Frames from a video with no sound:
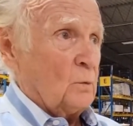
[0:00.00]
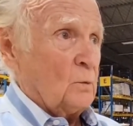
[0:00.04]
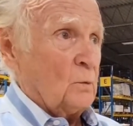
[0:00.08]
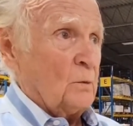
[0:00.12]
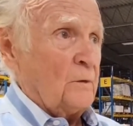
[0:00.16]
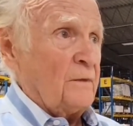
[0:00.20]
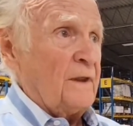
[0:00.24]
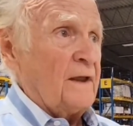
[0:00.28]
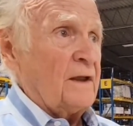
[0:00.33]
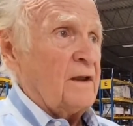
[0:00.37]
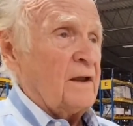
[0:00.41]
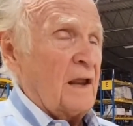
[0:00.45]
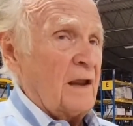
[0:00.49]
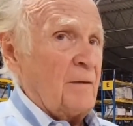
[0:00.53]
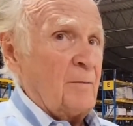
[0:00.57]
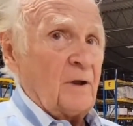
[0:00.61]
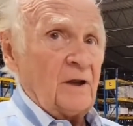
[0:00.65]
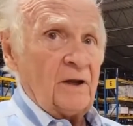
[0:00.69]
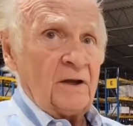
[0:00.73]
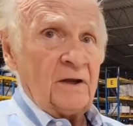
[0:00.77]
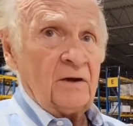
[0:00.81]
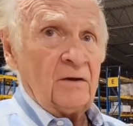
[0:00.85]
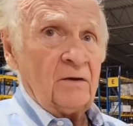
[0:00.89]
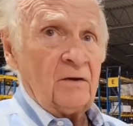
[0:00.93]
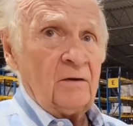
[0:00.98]
When they came
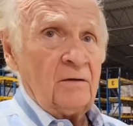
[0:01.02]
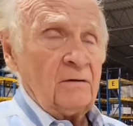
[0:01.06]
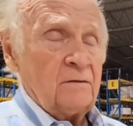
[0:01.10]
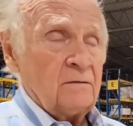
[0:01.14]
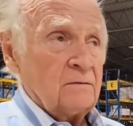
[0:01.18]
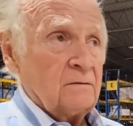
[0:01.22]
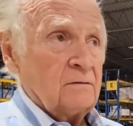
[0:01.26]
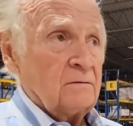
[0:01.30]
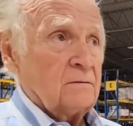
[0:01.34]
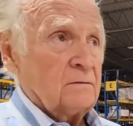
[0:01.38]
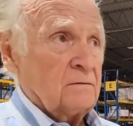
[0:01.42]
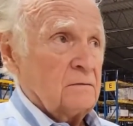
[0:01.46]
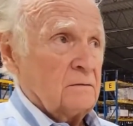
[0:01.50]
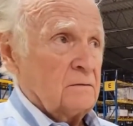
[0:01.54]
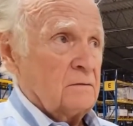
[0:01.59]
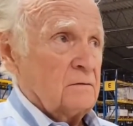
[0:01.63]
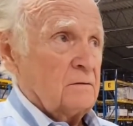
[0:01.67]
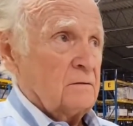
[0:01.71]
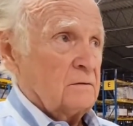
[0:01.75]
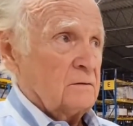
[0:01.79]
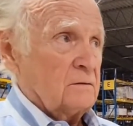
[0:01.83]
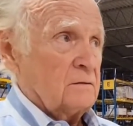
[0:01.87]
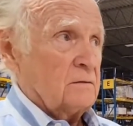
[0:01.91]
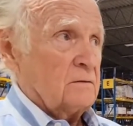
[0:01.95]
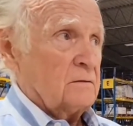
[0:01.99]
in here,
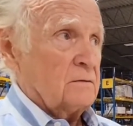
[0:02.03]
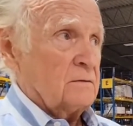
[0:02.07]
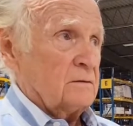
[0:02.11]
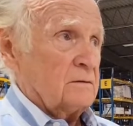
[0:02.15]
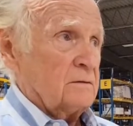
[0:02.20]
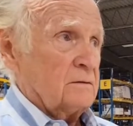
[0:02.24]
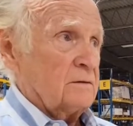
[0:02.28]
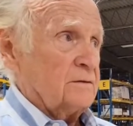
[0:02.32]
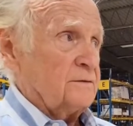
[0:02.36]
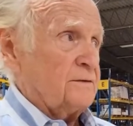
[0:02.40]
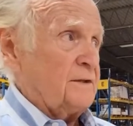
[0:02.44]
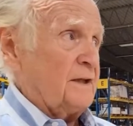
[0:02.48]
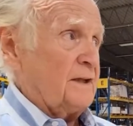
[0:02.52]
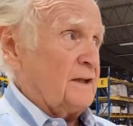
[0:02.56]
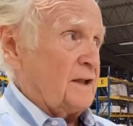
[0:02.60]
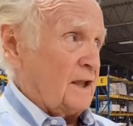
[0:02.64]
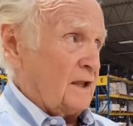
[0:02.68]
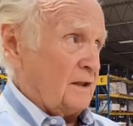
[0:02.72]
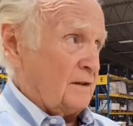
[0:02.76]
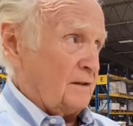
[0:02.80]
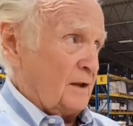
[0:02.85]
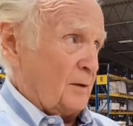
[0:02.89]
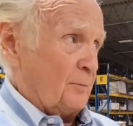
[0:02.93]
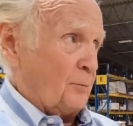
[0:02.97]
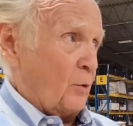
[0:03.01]

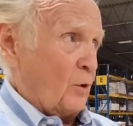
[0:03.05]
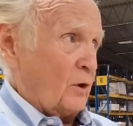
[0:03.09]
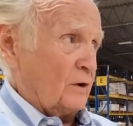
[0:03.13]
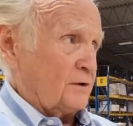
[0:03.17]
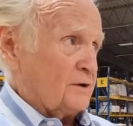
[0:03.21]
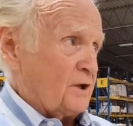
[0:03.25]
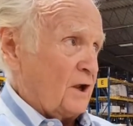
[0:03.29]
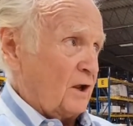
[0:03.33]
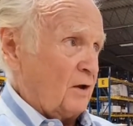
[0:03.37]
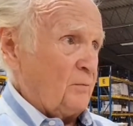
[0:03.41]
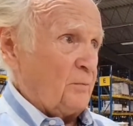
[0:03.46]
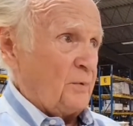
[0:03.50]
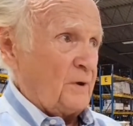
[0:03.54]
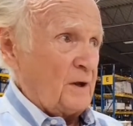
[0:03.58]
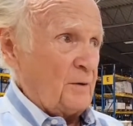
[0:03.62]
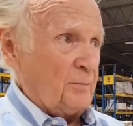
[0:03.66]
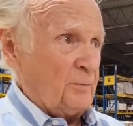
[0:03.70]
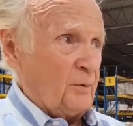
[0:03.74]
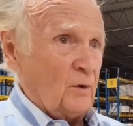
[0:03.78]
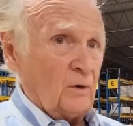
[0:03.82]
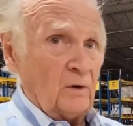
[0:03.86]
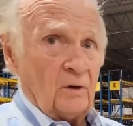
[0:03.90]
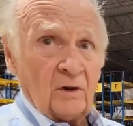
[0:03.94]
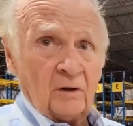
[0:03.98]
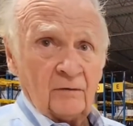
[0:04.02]
they brought 10
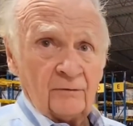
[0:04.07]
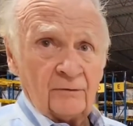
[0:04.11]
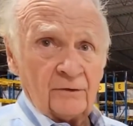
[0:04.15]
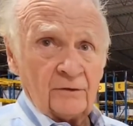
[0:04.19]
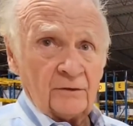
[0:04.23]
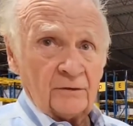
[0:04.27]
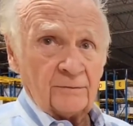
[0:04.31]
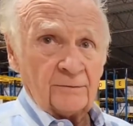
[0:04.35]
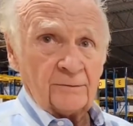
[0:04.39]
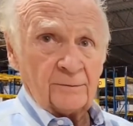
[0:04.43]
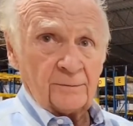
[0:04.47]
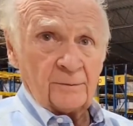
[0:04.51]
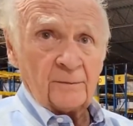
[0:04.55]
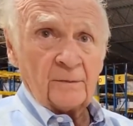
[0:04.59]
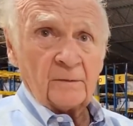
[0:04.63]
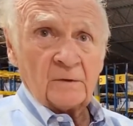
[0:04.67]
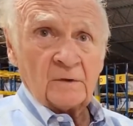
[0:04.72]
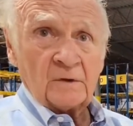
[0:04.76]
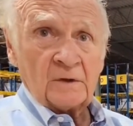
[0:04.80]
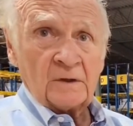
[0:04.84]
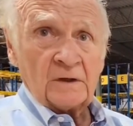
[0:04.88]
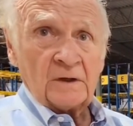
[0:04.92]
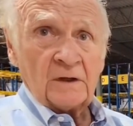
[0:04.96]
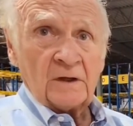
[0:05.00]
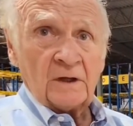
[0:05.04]
people of their
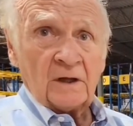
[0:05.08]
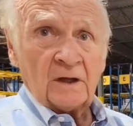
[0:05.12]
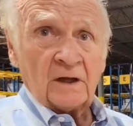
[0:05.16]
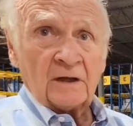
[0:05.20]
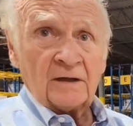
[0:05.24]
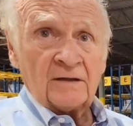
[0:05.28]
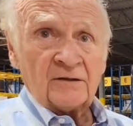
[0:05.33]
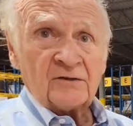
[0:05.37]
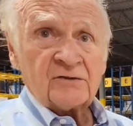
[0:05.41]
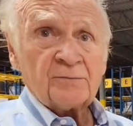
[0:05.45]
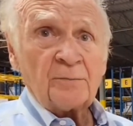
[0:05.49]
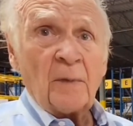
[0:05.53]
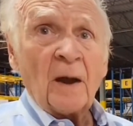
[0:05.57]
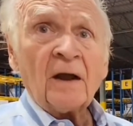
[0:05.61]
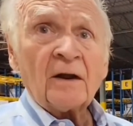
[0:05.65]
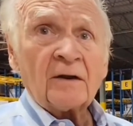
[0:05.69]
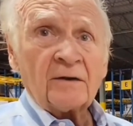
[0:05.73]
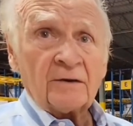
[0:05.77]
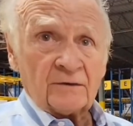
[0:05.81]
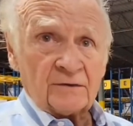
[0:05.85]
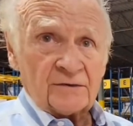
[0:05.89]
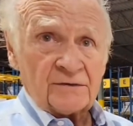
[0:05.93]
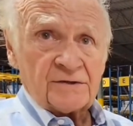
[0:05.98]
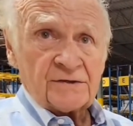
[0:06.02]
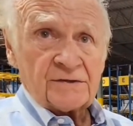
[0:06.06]

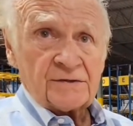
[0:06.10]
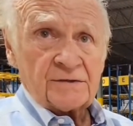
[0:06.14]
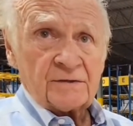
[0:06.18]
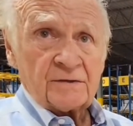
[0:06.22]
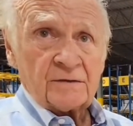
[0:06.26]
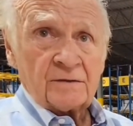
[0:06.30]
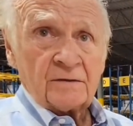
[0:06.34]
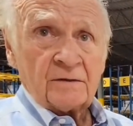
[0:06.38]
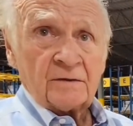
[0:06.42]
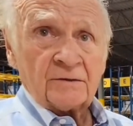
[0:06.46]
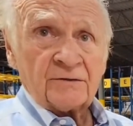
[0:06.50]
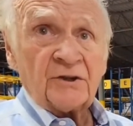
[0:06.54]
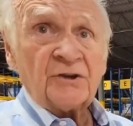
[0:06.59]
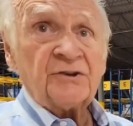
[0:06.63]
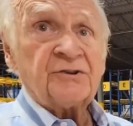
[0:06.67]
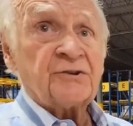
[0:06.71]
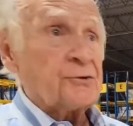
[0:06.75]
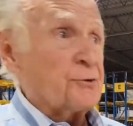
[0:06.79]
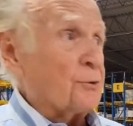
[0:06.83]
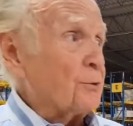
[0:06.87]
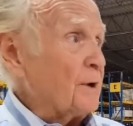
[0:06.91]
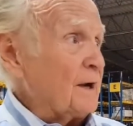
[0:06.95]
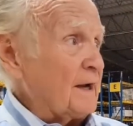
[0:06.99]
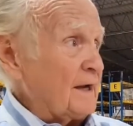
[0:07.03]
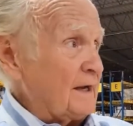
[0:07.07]
inspectors to
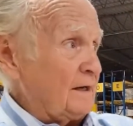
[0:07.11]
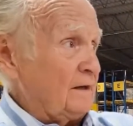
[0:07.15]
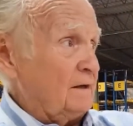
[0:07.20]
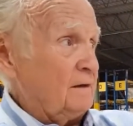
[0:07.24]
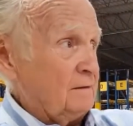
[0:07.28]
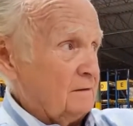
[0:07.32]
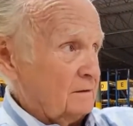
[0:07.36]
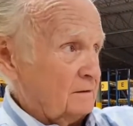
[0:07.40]
train